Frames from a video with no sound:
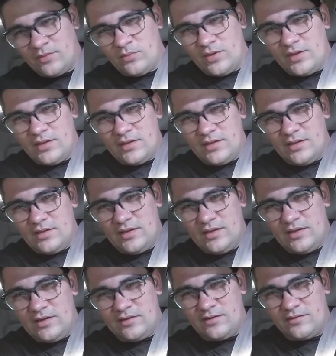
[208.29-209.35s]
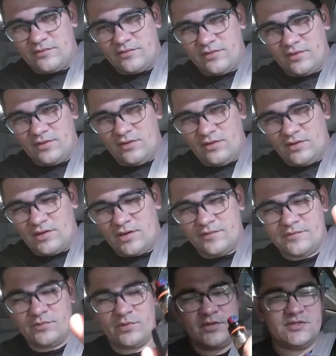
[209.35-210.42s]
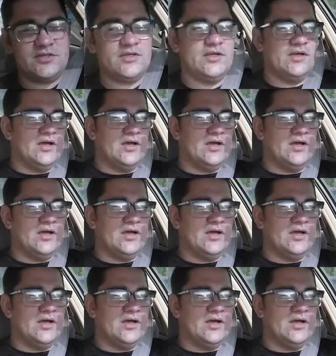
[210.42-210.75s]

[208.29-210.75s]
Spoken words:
the way, here's the on-off switch.